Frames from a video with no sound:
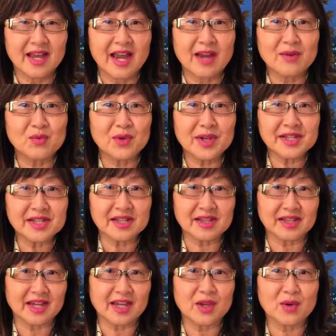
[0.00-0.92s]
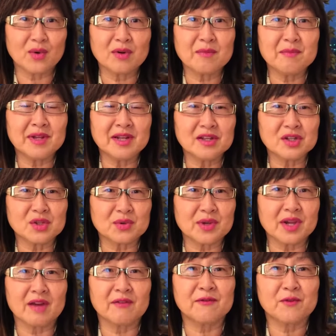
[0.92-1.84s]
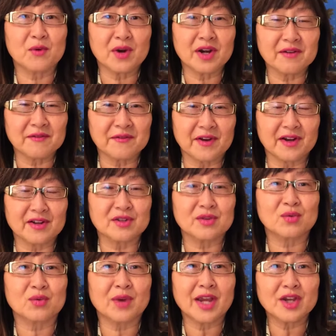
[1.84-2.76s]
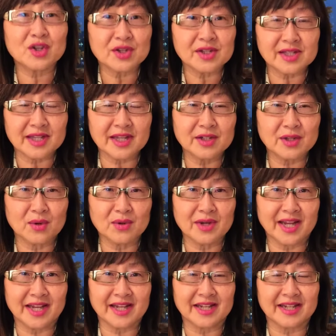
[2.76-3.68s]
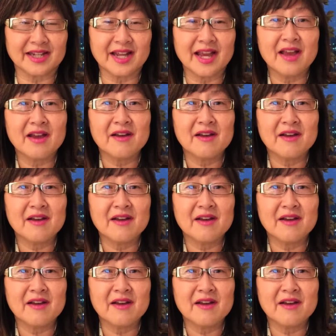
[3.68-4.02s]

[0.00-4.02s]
And recently, your Ministry of Foreign Affairs graciously donated